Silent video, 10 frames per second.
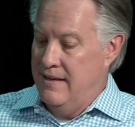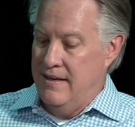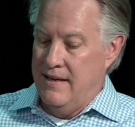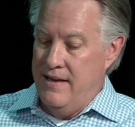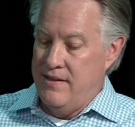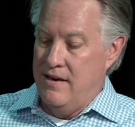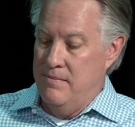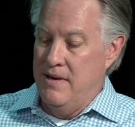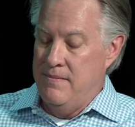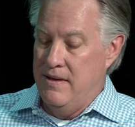I thought it
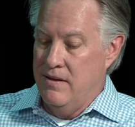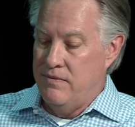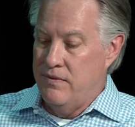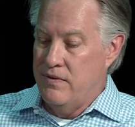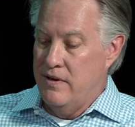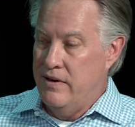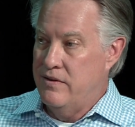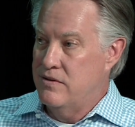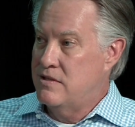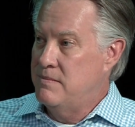might be helpful for
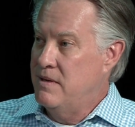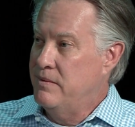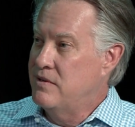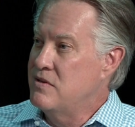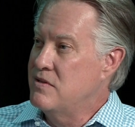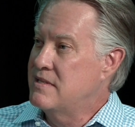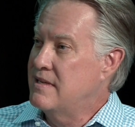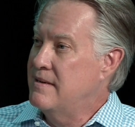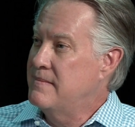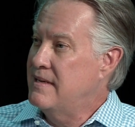others to be able the
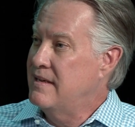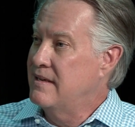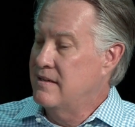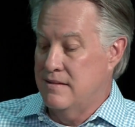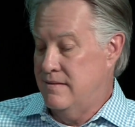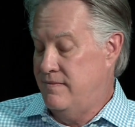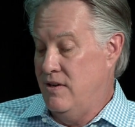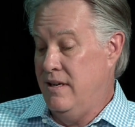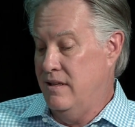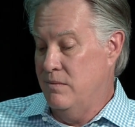same thing. Because
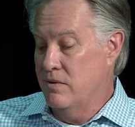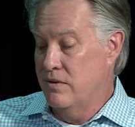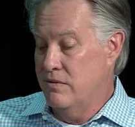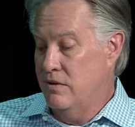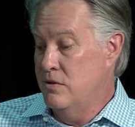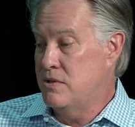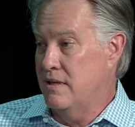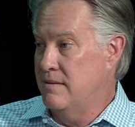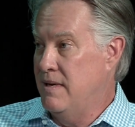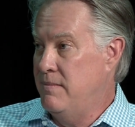frankly, we're
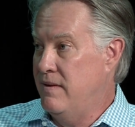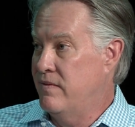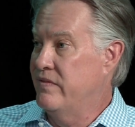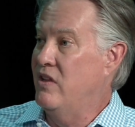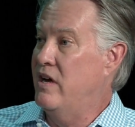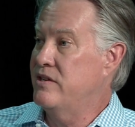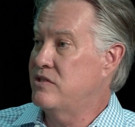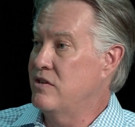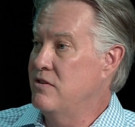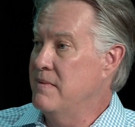losing, maybe even lost
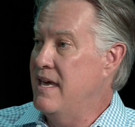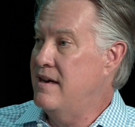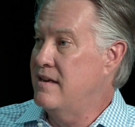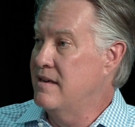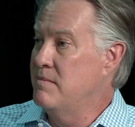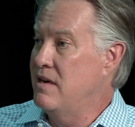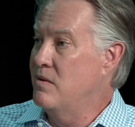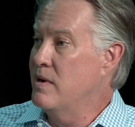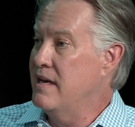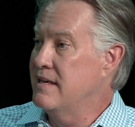our humanity in many
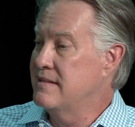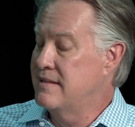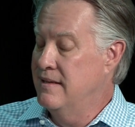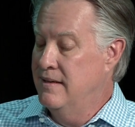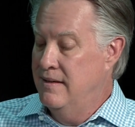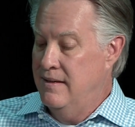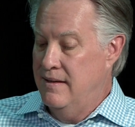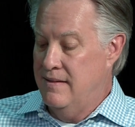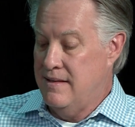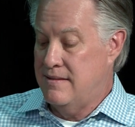ways.
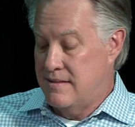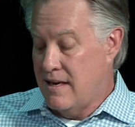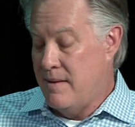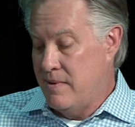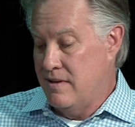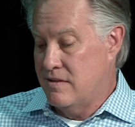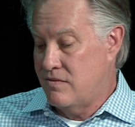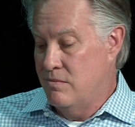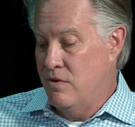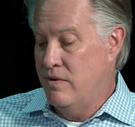And that's stopping us
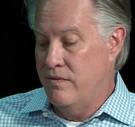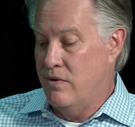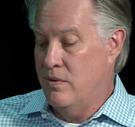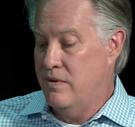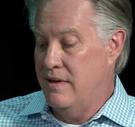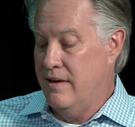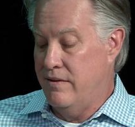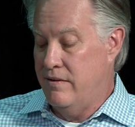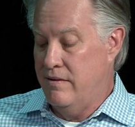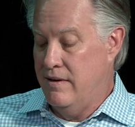from moving forward
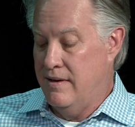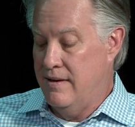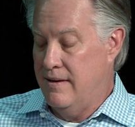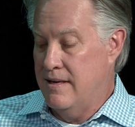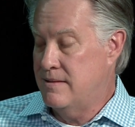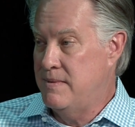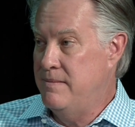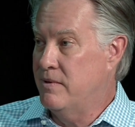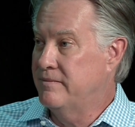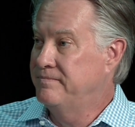together as a
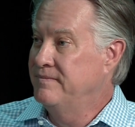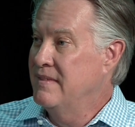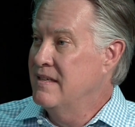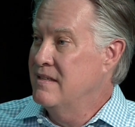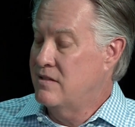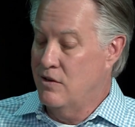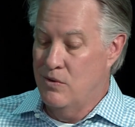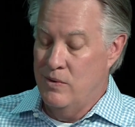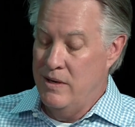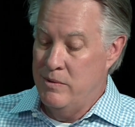people.
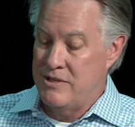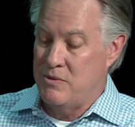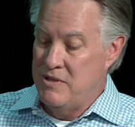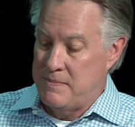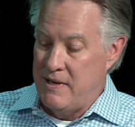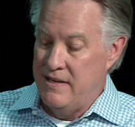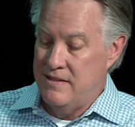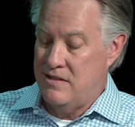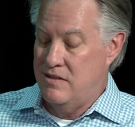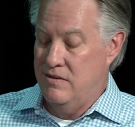So it was a
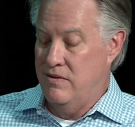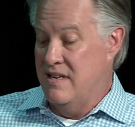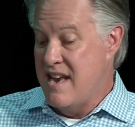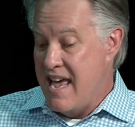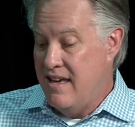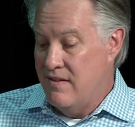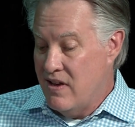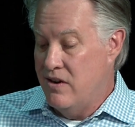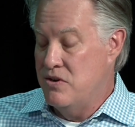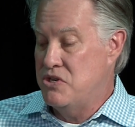response to the negative
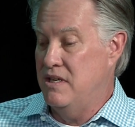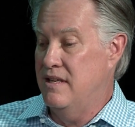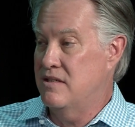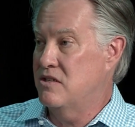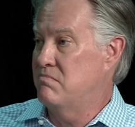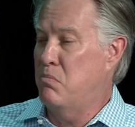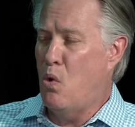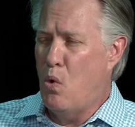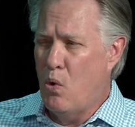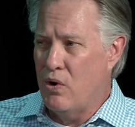energy that just
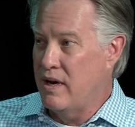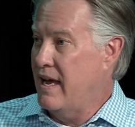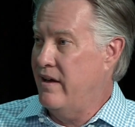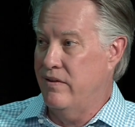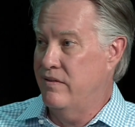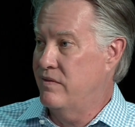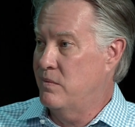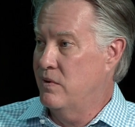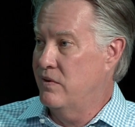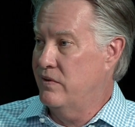pouring out of the
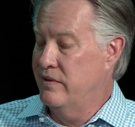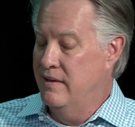world.